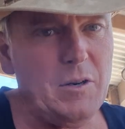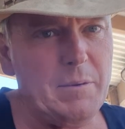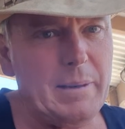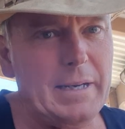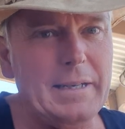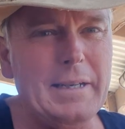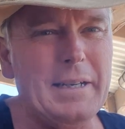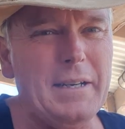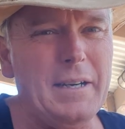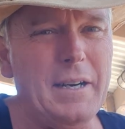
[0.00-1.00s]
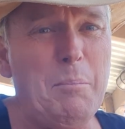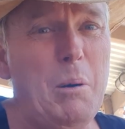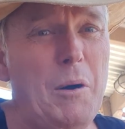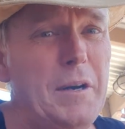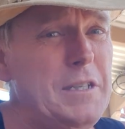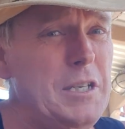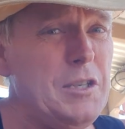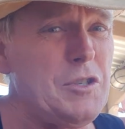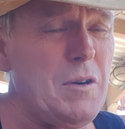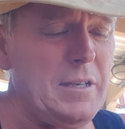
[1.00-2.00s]
I'm a pie
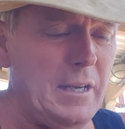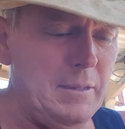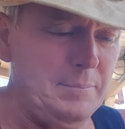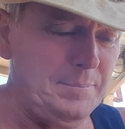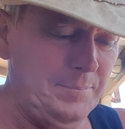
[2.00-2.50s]
deconstructor.